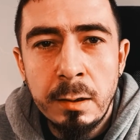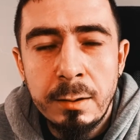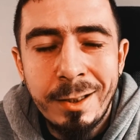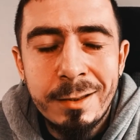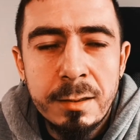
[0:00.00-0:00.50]

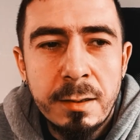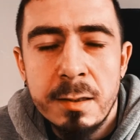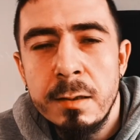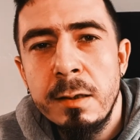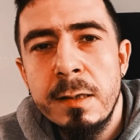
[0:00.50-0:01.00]
That
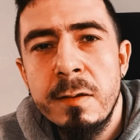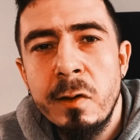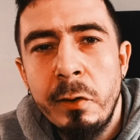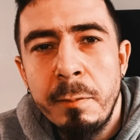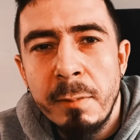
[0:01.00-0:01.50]
doesn't
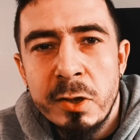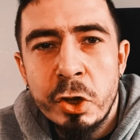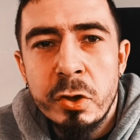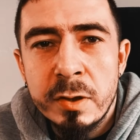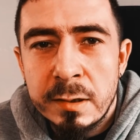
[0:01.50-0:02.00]
necessarily
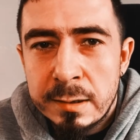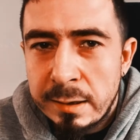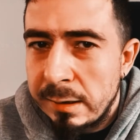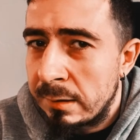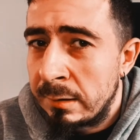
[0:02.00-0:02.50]
measure
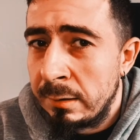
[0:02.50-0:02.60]
success.